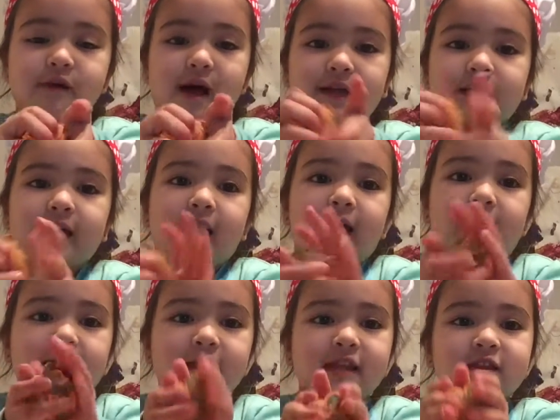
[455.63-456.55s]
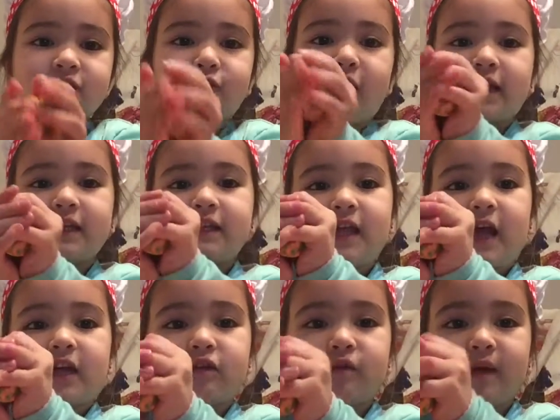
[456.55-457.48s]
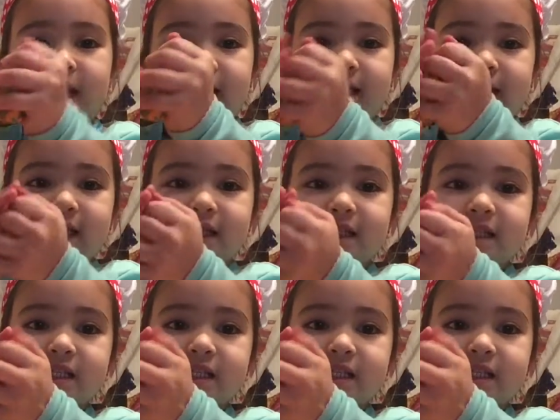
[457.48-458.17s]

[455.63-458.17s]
a cake so I can decorate it?